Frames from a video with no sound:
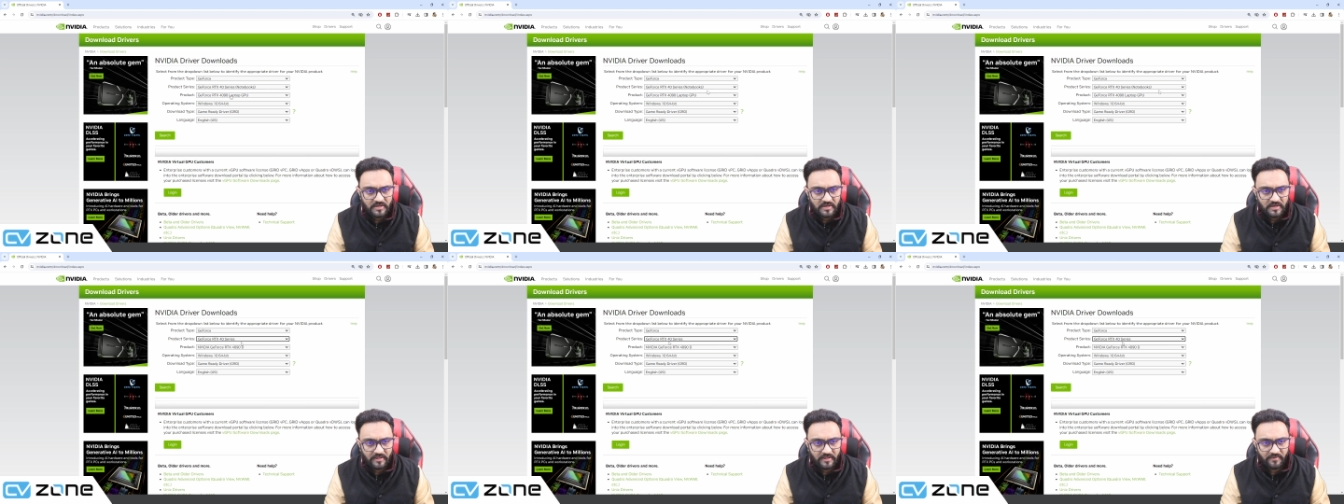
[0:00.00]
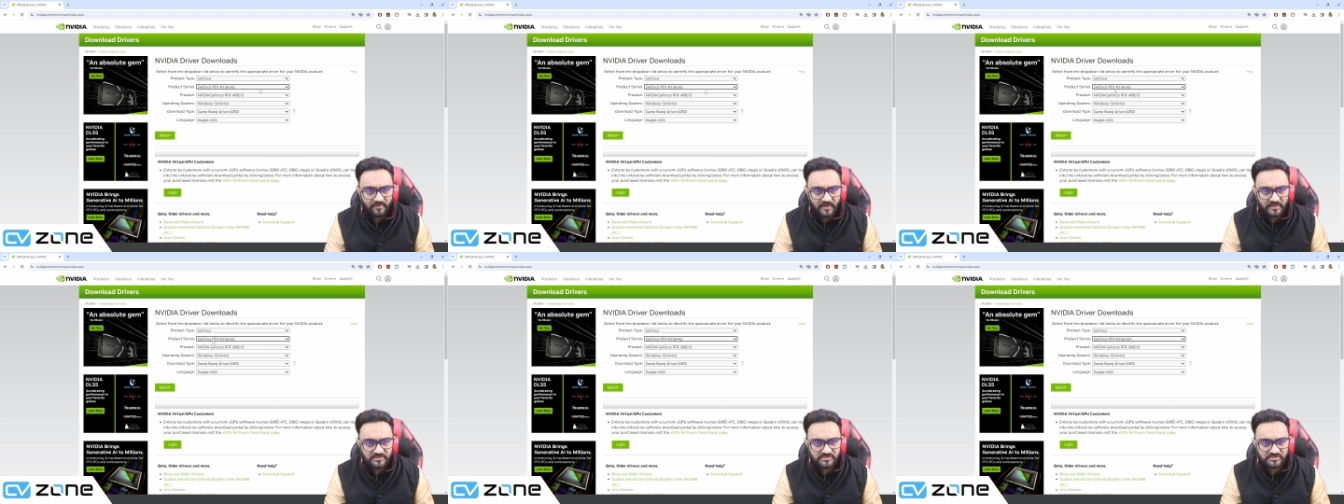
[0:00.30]

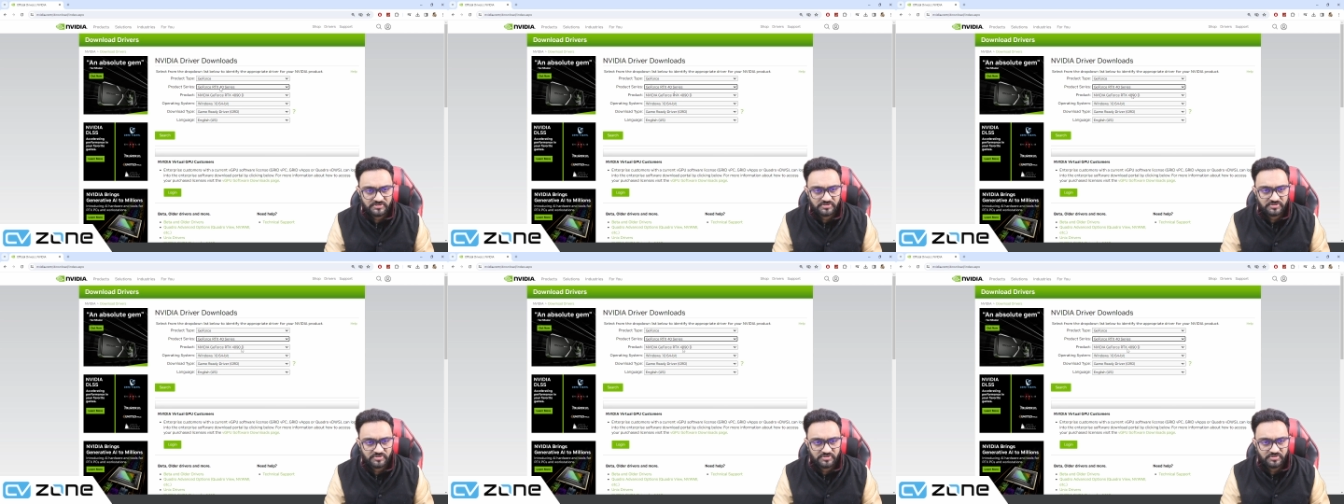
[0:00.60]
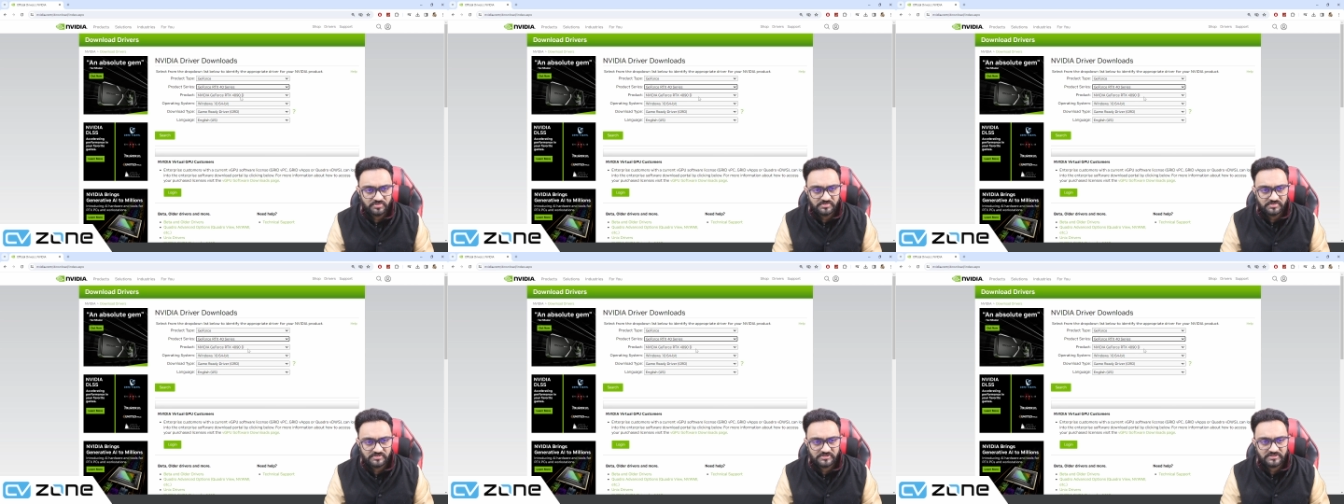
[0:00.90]
otherwise
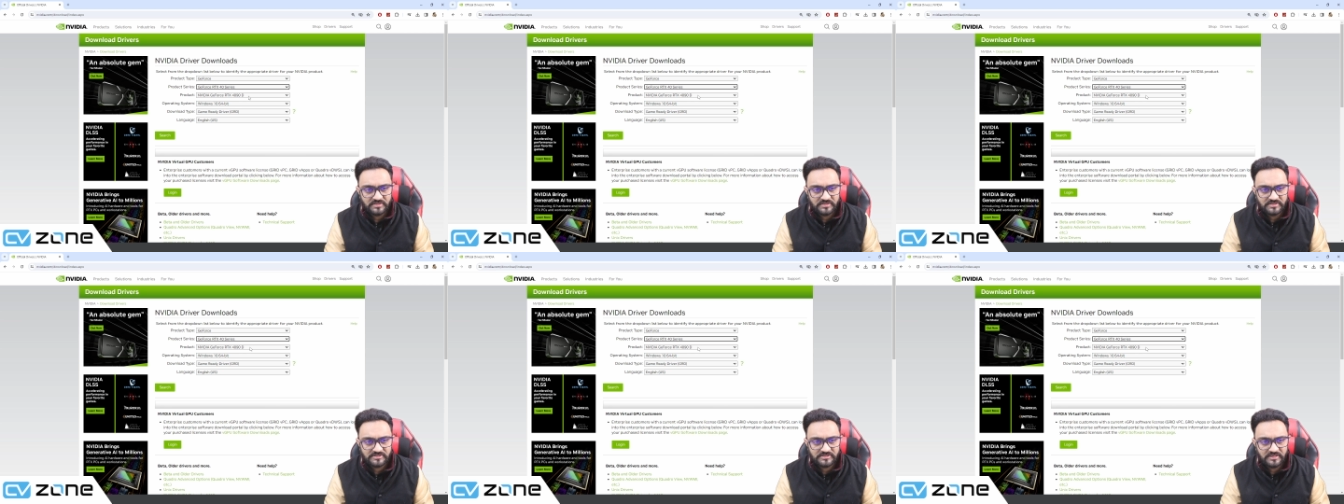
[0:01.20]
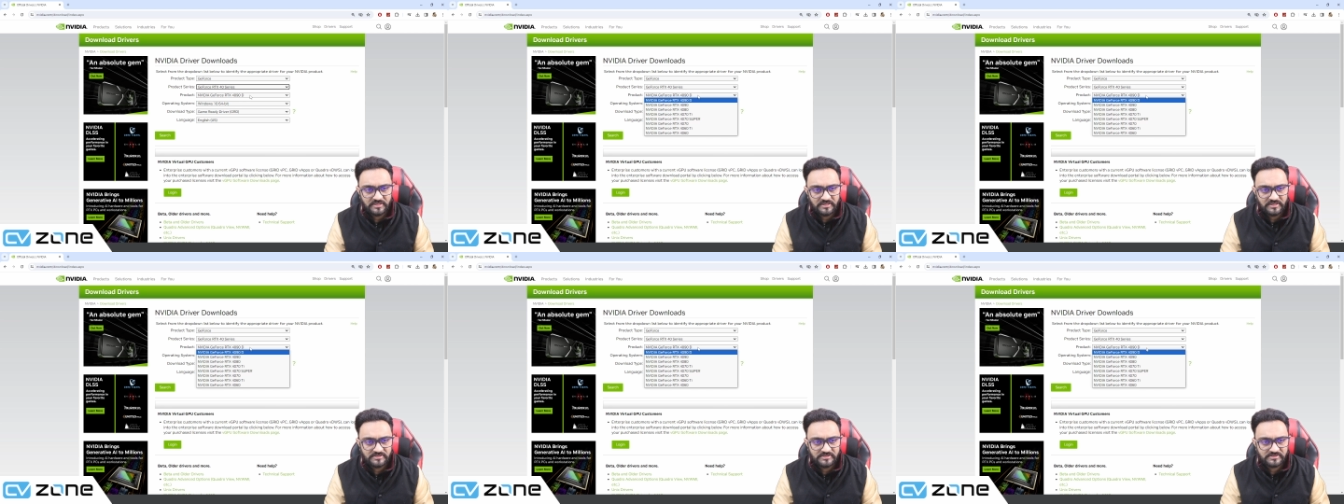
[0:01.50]
choose a
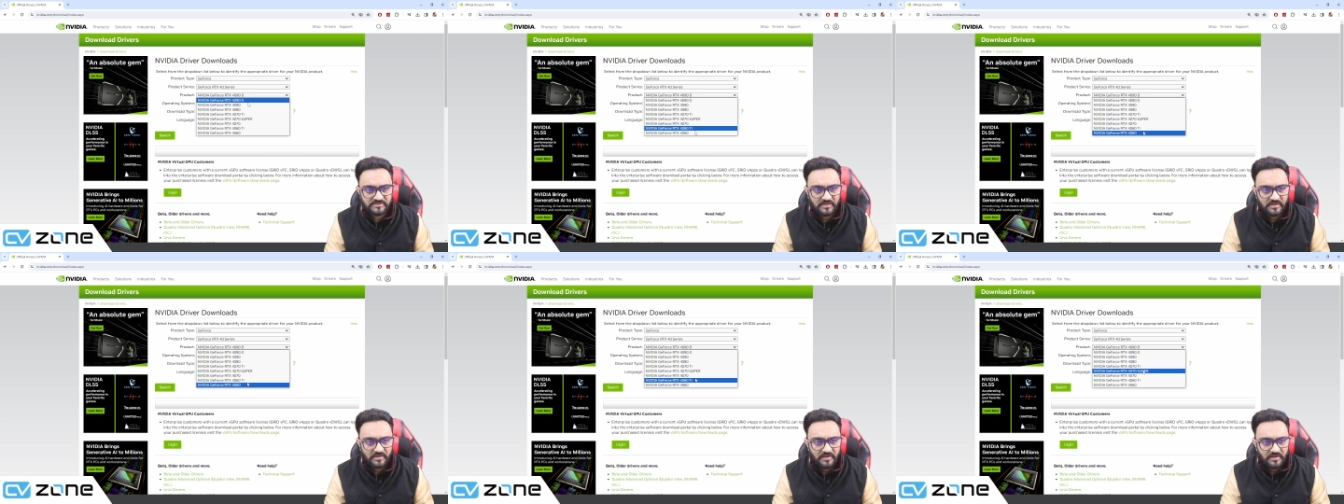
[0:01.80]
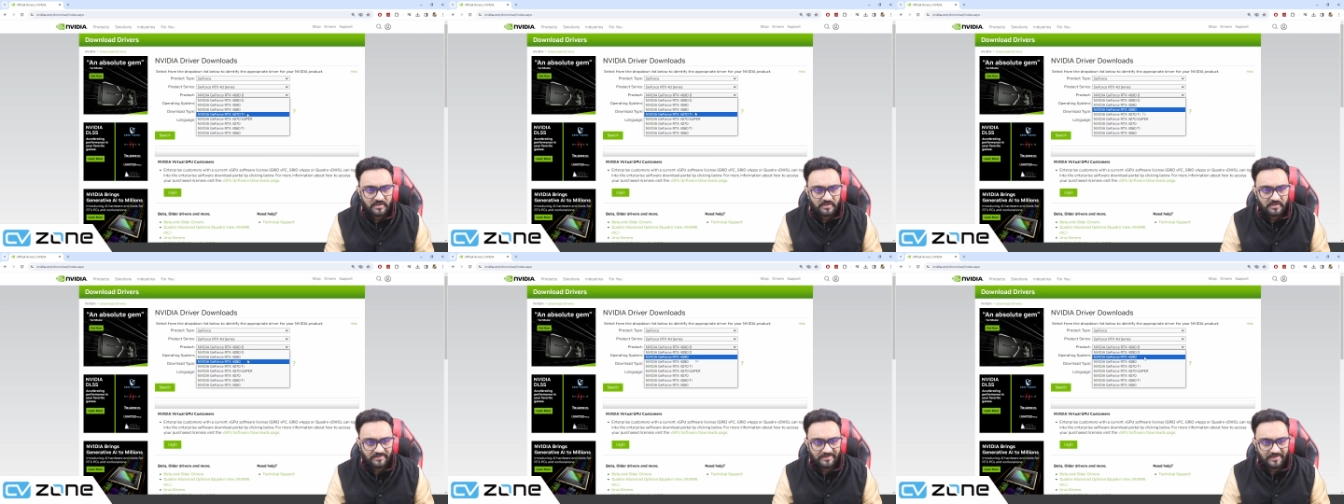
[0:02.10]
series
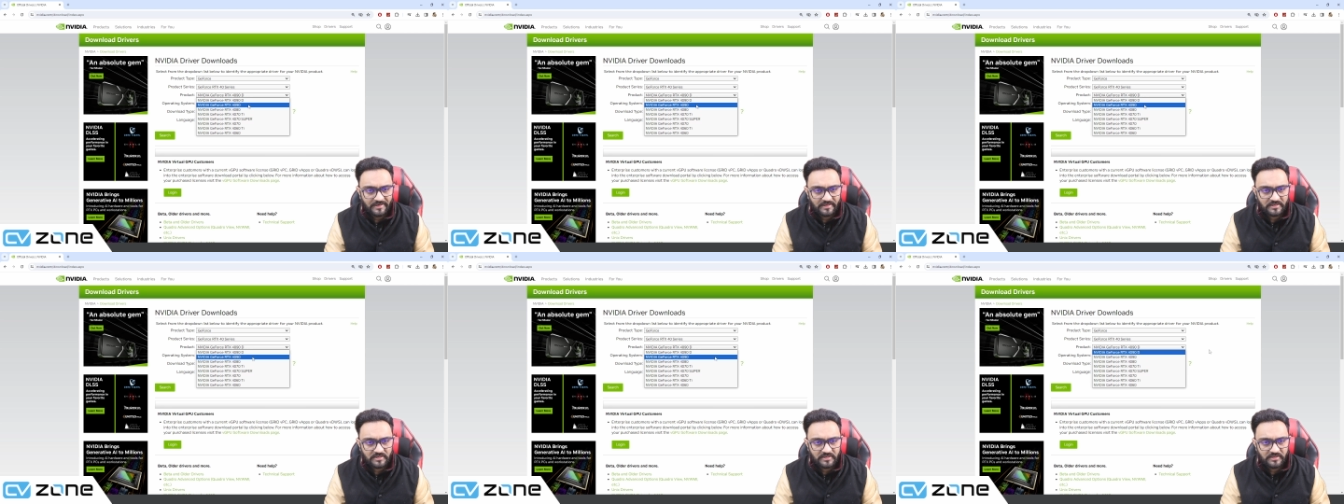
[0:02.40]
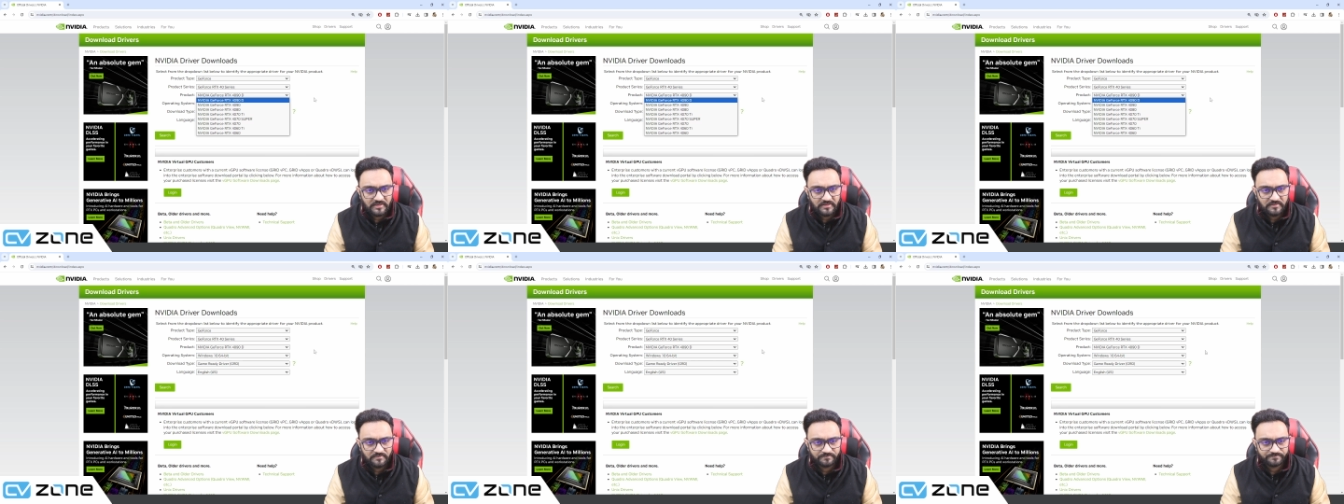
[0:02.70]

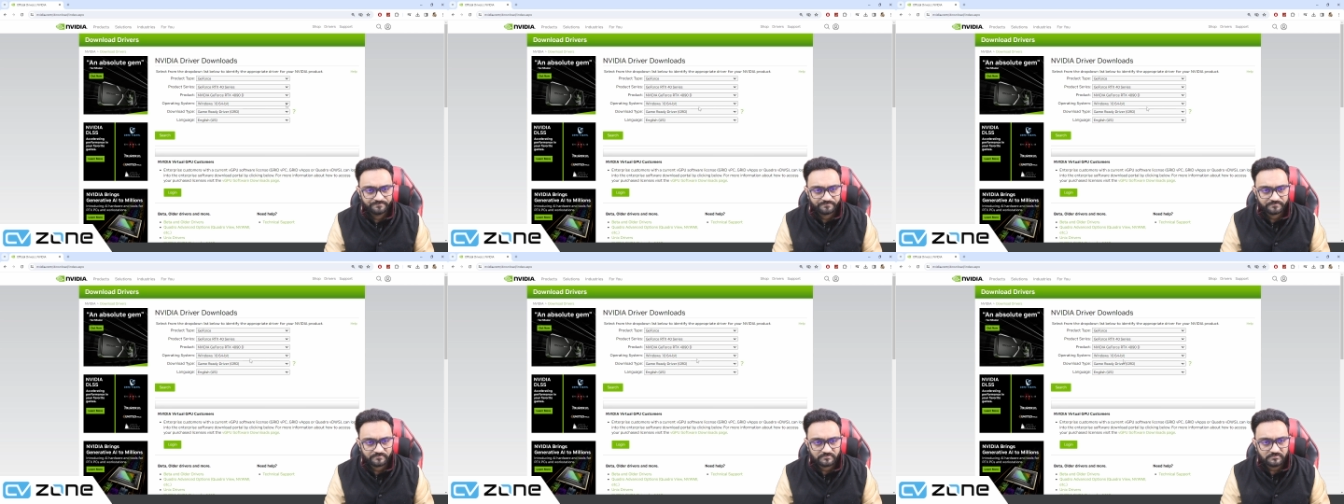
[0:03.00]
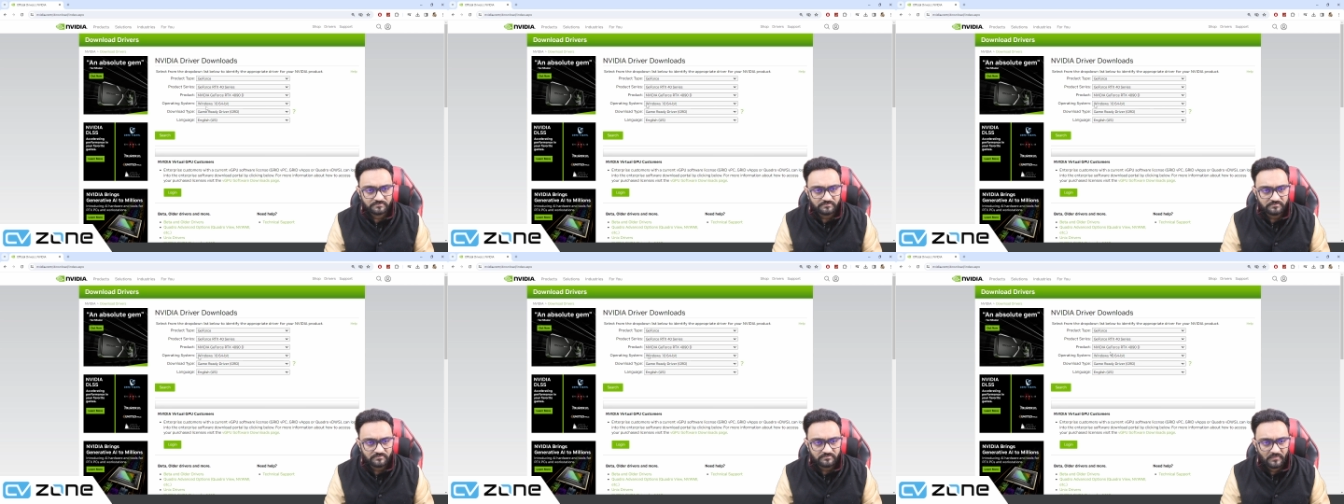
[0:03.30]
directly.
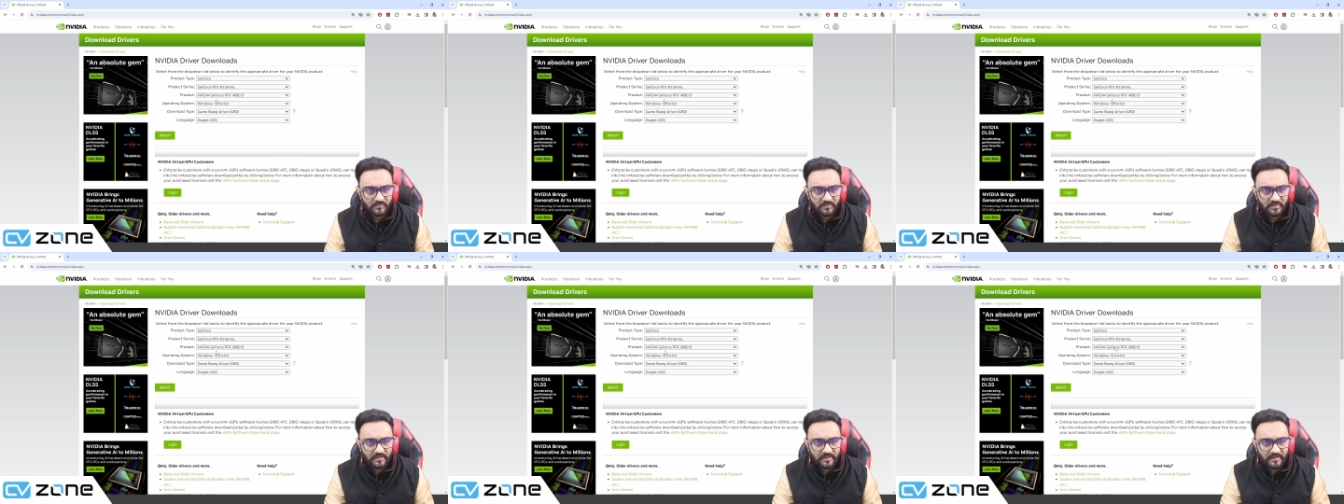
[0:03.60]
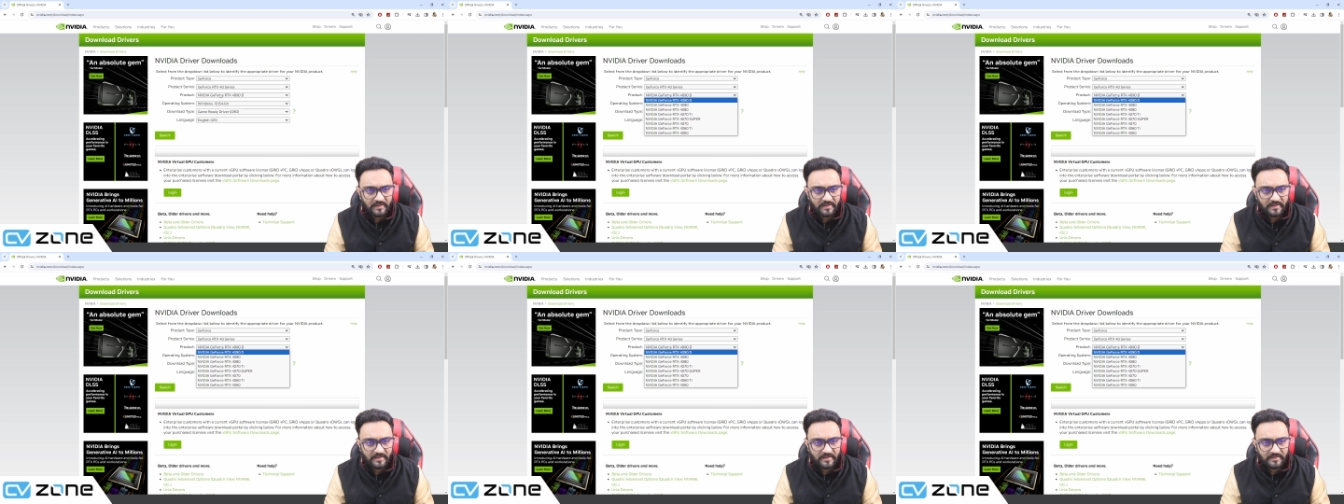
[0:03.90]

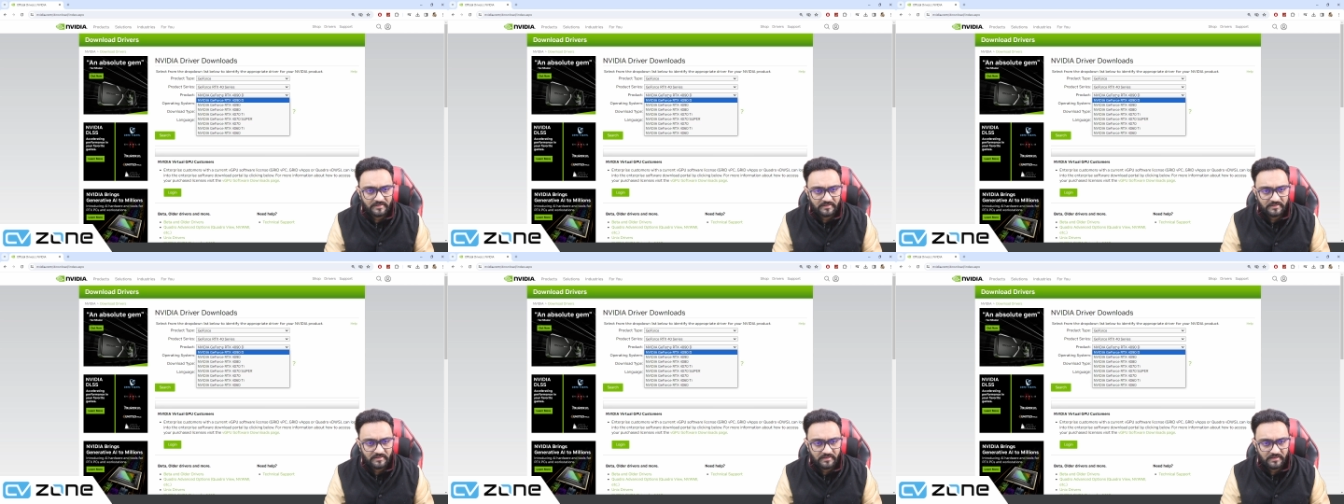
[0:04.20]
And